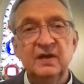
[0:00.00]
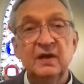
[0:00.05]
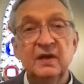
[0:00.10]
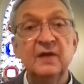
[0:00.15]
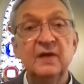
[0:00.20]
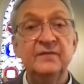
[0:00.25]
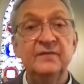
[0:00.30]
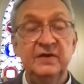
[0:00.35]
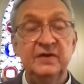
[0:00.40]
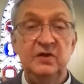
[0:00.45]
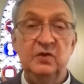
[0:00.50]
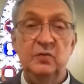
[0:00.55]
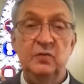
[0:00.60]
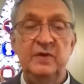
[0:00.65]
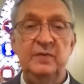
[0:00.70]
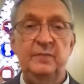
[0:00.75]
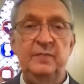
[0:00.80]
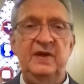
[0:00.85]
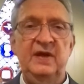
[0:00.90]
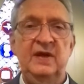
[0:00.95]
of the
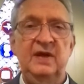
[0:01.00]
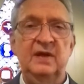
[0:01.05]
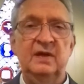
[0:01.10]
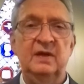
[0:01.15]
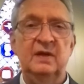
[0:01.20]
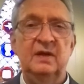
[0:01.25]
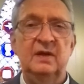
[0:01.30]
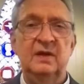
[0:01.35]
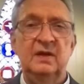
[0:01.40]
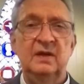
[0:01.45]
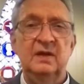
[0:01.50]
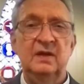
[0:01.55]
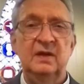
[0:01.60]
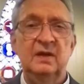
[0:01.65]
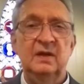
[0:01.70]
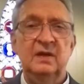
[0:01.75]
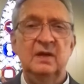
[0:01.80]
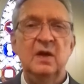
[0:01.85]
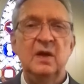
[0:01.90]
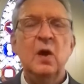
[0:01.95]
human being.
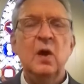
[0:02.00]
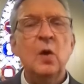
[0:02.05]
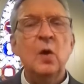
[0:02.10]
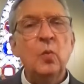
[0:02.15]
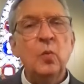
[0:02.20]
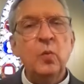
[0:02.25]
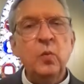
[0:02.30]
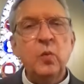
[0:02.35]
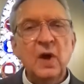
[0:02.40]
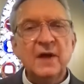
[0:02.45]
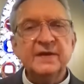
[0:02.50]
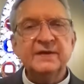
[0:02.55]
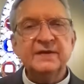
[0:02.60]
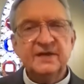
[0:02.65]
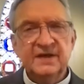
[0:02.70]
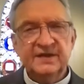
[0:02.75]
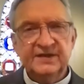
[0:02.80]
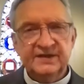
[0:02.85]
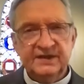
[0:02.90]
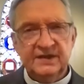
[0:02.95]
What
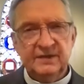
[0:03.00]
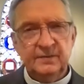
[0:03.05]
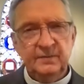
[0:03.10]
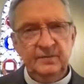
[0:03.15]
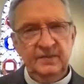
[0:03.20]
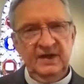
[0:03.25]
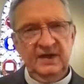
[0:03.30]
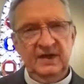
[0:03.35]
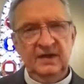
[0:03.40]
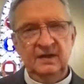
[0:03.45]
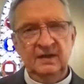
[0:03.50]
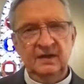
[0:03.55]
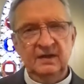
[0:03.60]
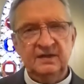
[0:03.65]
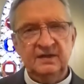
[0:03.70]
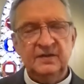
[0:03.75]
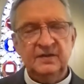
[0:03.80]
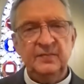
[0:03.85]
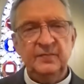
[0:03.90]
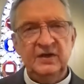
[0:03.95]
does it mean
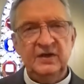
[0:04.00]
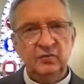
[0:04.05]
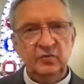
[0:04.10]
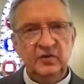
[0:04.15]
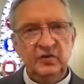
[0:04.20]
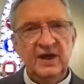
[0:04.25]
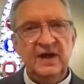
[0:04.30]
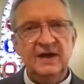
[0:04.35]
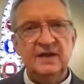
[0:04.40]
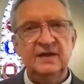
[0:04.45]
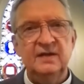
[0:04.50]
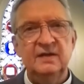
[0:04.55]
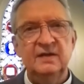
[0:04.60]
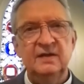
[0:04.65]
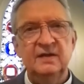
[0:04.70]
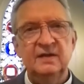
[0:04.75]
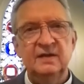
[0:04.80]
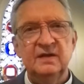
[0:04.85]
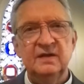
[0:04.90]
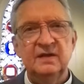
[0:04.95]
to be created
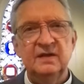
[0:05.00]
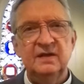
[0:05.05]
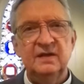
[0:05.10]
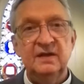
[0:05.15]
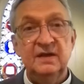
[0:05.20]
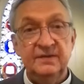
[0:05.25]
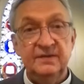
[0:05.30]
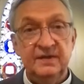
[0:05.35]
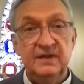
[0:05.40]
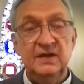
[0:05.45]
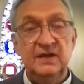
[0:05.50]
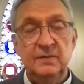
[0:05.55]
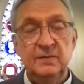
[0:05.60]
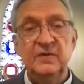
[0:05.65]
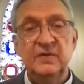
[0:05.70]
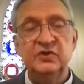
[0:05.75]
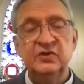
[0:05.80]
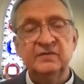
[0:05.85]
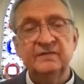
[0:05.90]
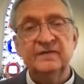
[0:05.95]
in the
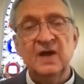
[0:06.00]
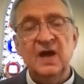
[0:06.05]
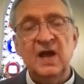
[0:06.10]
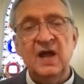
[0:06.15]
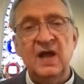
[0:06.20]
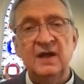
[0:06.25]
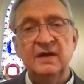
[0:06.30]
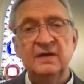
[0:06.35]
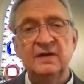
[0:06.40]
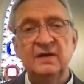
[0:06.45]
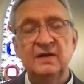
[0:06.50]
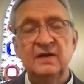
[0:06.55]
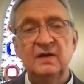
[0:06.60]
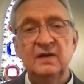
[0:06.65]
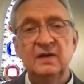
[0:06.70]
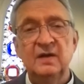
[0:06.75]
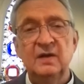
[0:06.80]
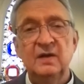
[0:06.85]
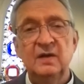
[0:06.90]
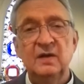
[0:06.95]
image of God?
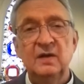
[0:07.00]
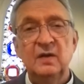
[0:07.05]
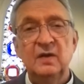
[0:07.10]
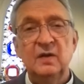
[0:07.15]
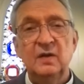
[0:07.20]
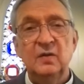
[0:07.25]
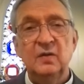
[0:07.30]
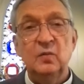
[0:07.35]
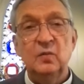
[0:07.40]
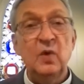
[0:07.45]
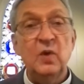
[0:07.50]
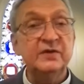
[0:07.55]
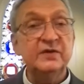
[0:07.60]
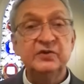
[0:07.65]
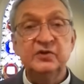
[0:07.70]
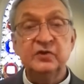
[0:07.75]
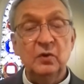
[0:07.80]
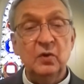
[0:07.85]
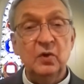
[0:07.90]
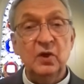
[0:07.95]
What
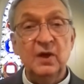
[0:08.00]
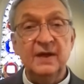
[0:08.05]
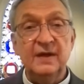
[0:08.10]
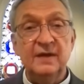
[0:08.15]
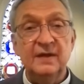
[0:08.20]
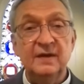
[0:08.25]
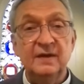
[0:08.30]
joy,